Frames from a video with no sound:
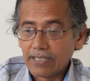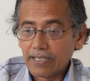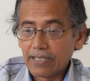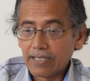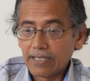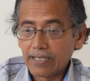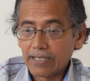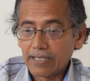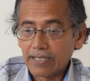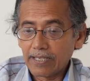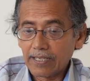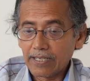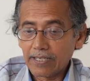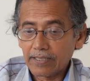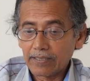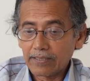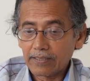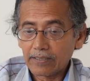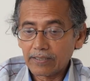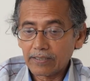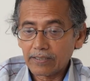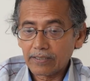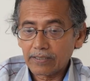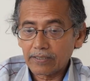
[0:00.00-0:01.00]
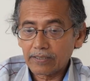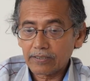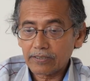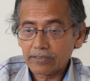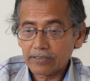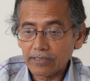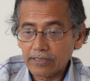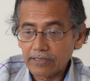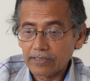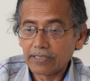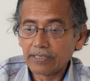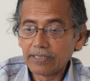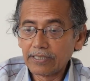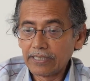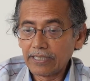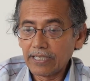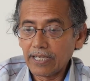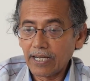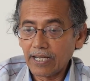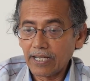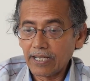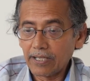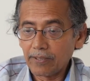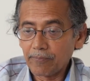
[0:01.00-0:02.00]
and suddenly
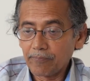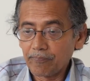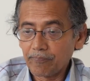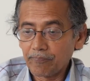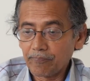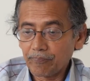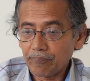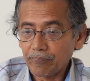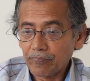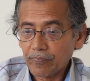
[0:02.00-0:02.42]
I am